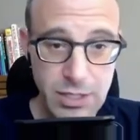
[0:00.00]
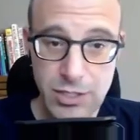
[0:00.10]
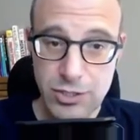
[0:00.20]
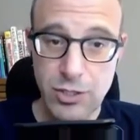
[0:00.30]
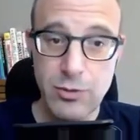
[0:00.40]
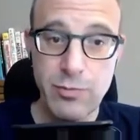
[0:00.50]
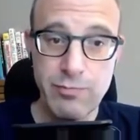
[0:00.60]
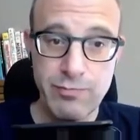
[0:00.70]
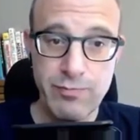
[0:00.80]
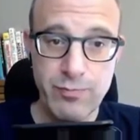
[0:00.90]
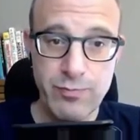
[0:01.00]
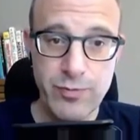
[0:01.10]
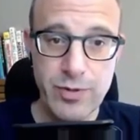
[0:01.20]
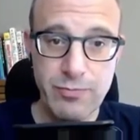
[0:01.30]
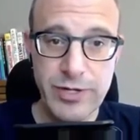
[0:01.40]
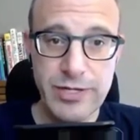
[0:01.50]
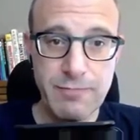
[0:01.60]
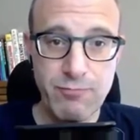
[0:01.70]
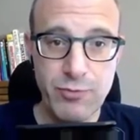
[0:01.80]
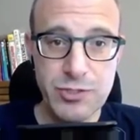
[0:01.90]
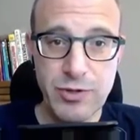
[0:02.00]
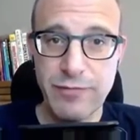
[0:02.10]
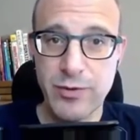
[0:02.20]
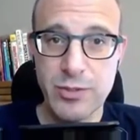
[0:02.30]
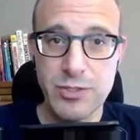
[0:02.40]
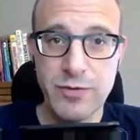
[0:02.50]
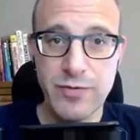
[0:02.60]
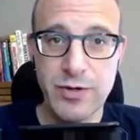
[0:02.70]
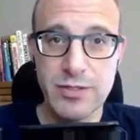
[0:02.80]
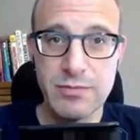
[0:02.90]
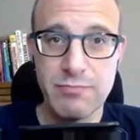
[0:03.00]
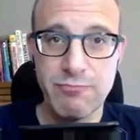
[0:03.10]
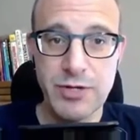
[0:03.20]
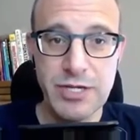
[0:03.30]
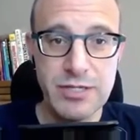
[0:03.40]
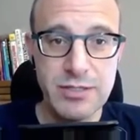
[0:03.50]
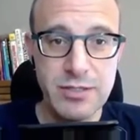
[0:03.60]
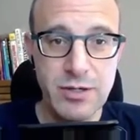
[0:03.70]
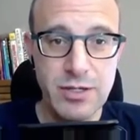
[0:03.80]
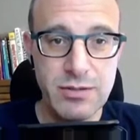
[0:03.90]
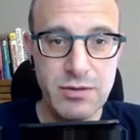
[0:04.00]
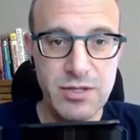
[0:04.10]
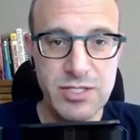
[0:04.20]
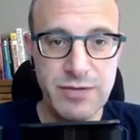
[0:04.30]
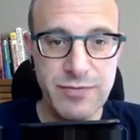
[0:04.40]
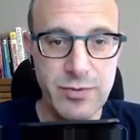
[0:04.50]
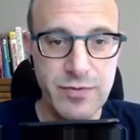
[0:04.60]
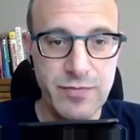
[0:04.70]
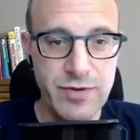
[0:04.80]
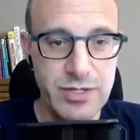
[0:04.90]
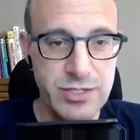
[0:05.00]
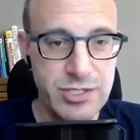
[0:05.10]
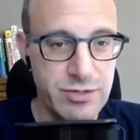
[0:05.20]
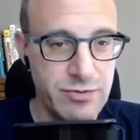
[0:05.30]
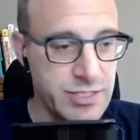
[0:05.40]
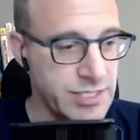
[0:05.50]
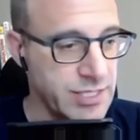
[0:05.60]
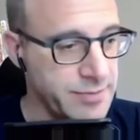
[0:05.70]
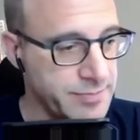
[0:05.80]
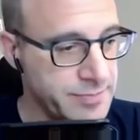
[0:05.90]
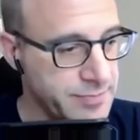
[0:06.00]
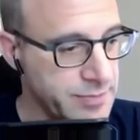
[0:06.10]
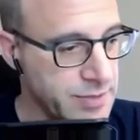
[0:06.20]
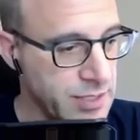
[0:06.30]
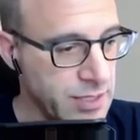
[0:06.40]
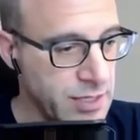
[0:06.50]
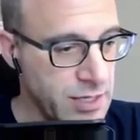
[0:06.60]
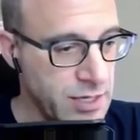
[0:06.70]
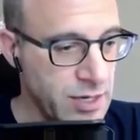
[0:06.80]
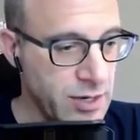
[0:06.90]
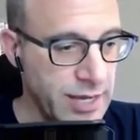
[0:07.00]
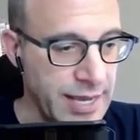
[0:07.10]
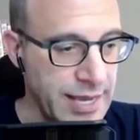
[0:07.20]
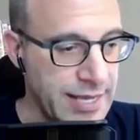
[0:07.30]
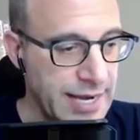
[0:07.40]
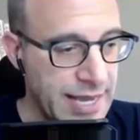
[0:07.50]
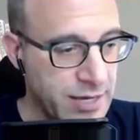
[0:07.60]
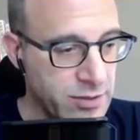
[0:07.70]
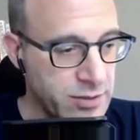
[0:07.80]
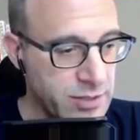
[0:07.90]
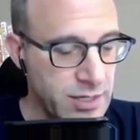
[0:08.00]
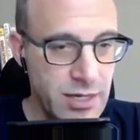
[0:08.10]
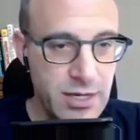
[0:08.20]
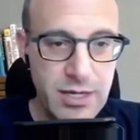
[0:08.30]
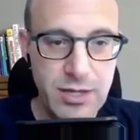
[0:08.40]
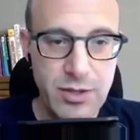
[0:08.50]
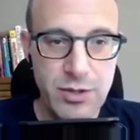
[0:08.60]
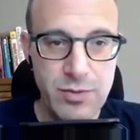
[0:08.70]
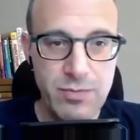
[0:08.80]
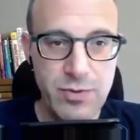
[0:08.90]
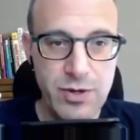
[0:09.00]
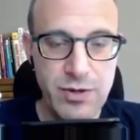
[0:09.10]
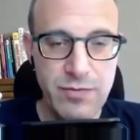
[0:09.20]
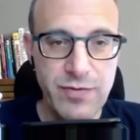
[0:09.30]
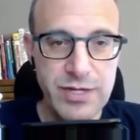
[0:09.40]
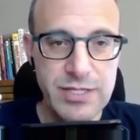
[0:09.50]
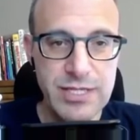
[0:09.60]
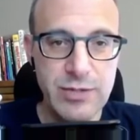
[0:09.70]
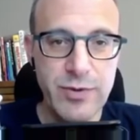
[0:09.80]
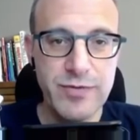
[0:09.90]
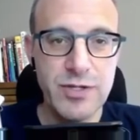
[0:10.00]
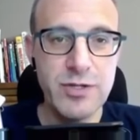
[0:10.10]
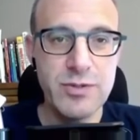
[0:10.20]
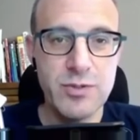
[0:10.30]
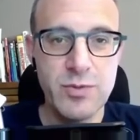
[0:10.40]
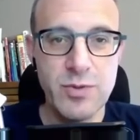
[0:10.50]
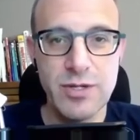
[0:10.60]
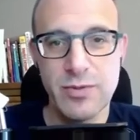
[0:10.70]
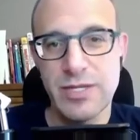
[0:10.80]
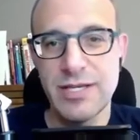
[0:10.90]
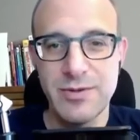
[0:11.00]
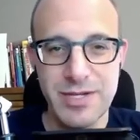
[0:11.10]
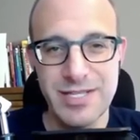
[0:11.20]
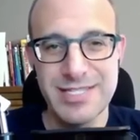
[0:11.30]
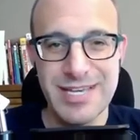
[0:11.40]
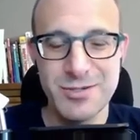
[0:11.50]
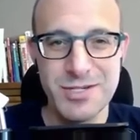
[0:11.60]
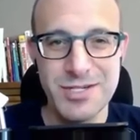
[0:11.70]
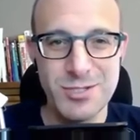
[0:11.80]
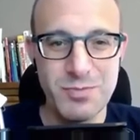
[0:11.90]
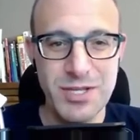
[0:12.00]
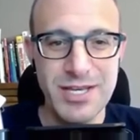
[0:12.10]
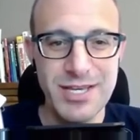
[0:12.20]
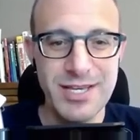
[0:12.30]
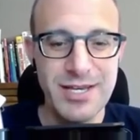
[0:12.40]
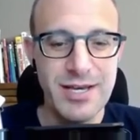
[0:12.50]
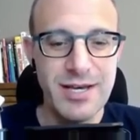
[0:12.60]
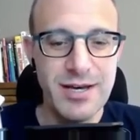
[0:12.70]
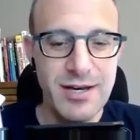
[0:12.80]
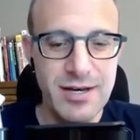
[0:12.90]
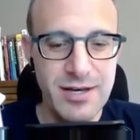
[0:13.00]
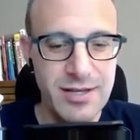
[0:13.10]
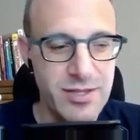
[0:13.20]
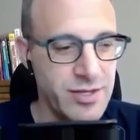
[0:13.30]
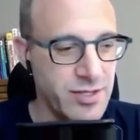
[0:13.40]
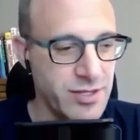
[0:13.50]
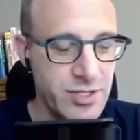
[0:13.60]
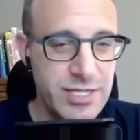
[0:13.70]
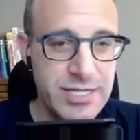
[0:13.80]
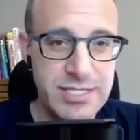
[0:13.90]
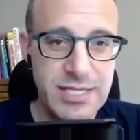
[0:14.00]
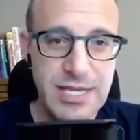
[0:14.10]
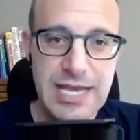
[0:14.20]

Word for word: So pr pretty, pretty straightforward so far, pretty good, all, all stuff that we've uh, generally seen. Okay, and now uh, the, the final thing that we have to do is, you know, we need, we need to actually display uh, the, the list.